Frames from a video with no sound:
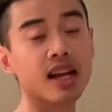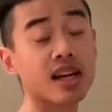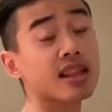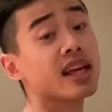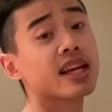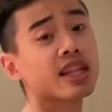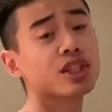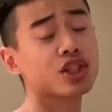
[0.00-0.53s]
I
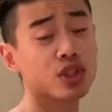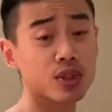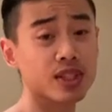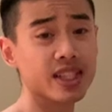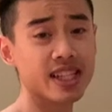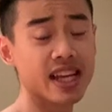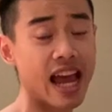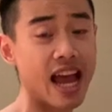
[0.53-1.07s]
like
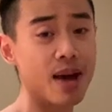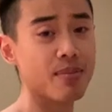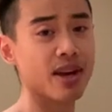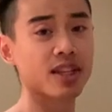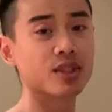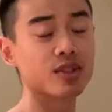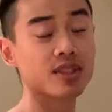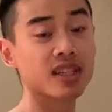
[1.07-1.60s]
choosing ab
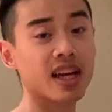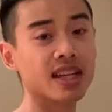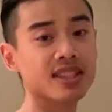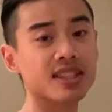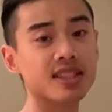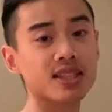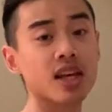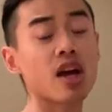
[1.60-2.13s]

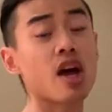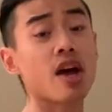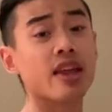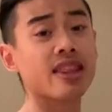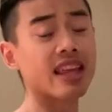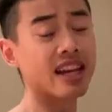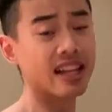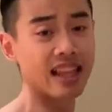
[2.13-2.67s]
exercises
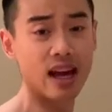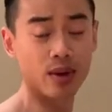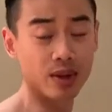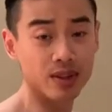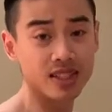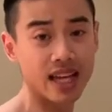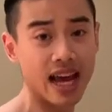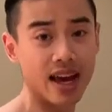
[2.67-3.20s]
that allow you
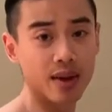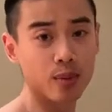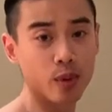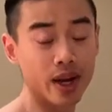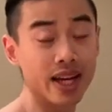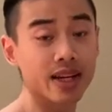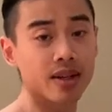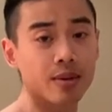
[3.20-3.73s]
to add
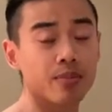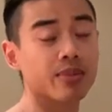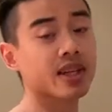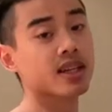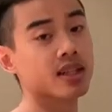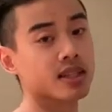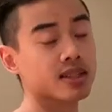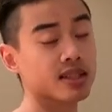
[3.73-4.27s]
weight
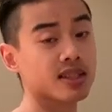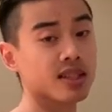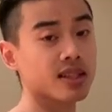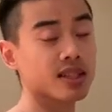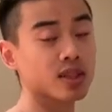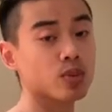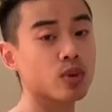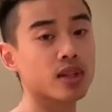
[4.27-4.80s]
because
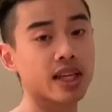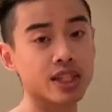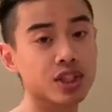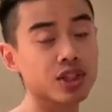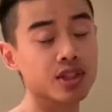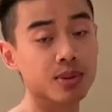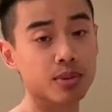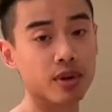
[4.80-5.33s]
this will let
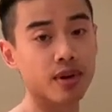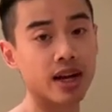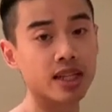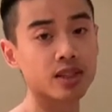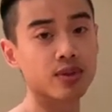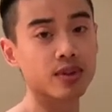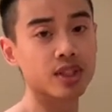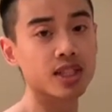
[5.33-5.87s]
you to
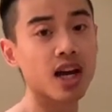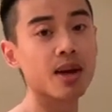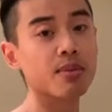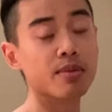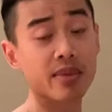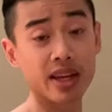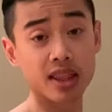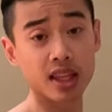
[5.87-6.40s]
progress over time
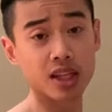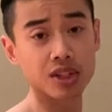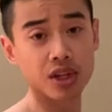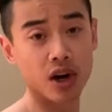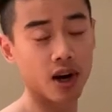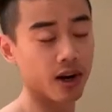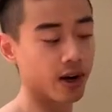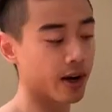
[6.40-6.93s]
and make things
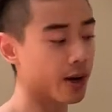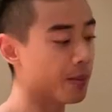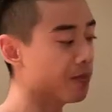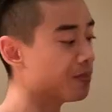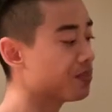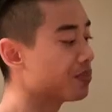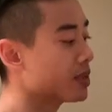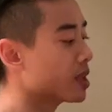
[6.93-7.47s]
harder.
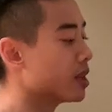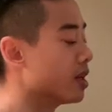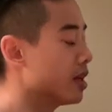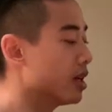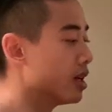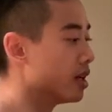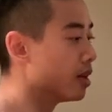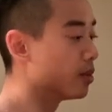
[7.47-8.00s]

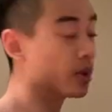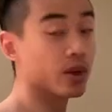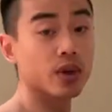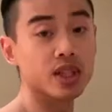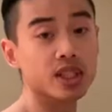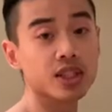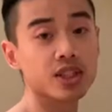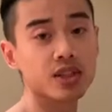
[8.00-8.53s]
We're
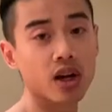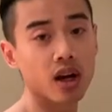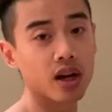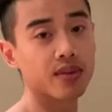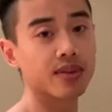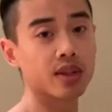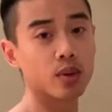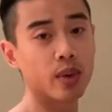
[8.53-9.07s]
going to start
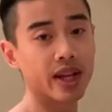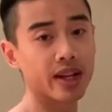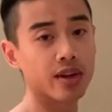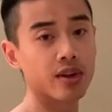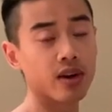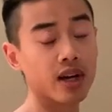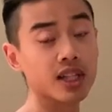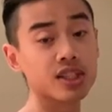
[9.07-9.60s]
off with a weighted
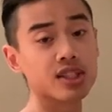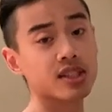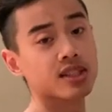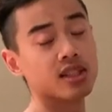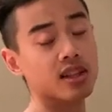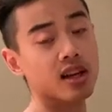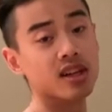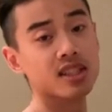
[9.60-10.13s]
crunch. There's
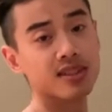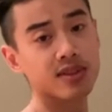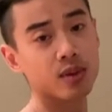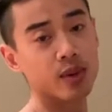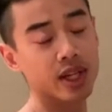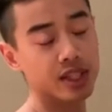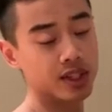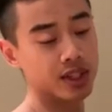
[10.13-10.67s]
a lot of different
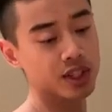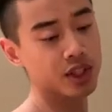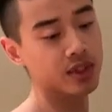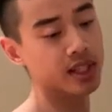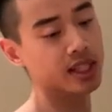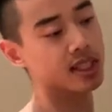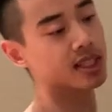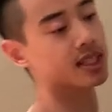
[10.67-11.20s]
ways you can do
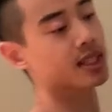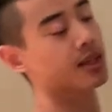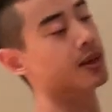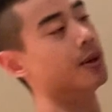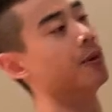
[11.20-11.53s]
this.